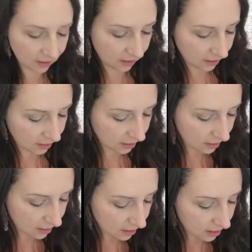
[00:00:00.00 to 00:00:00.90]
The end.
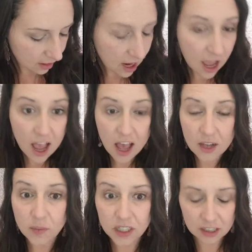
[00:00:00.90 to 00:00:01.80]

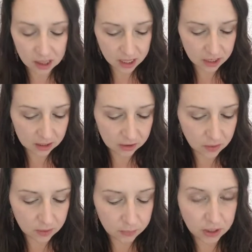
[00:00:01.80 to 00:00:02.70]
And
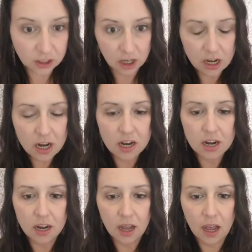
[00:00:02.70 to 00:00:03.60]
because I like it to go on
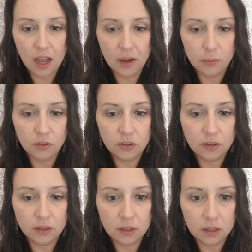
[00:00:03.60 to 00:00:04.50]
pretty dark,
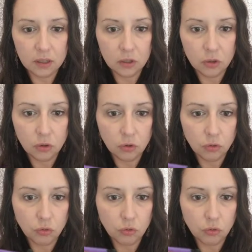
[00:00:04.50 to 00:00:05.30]
I will just